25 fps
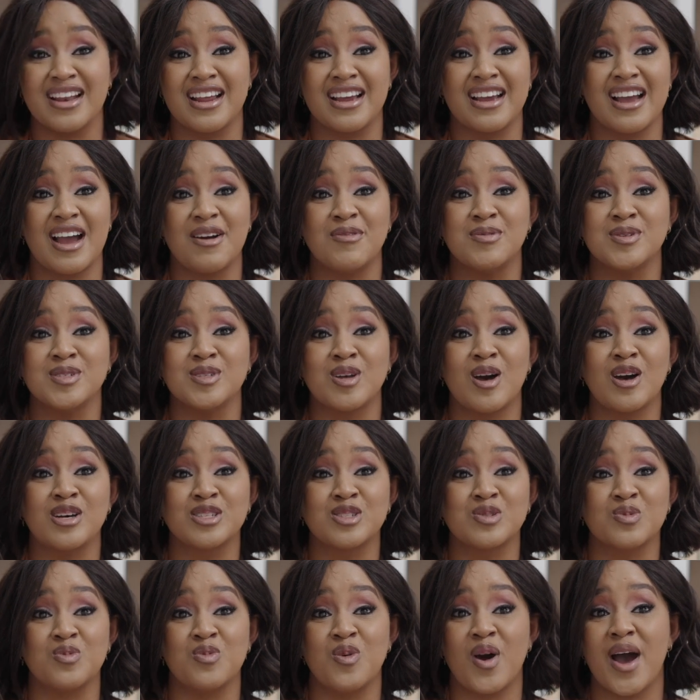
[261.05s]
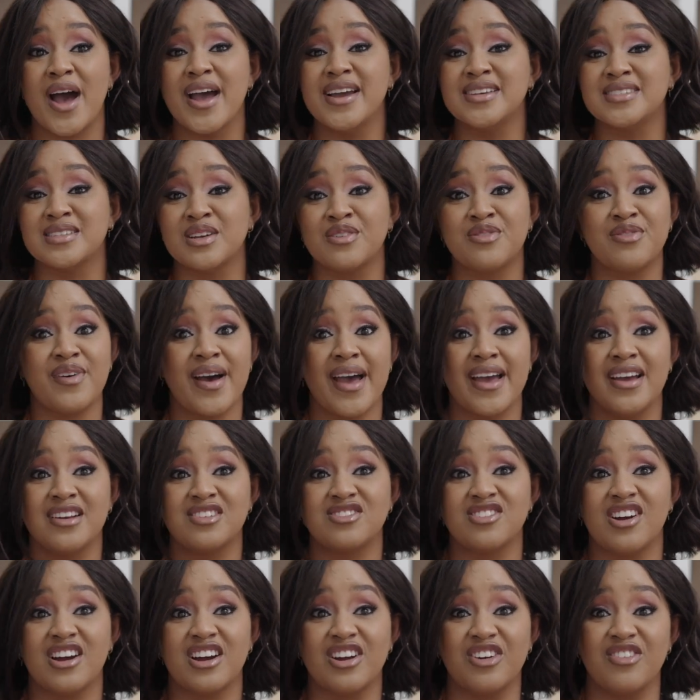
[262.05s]
Like, I was asked, why is a fire
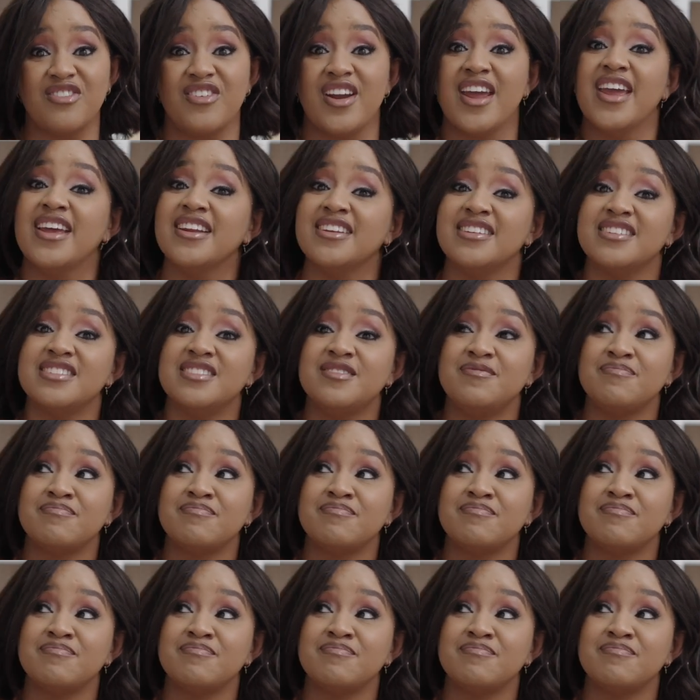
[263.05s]
truck red?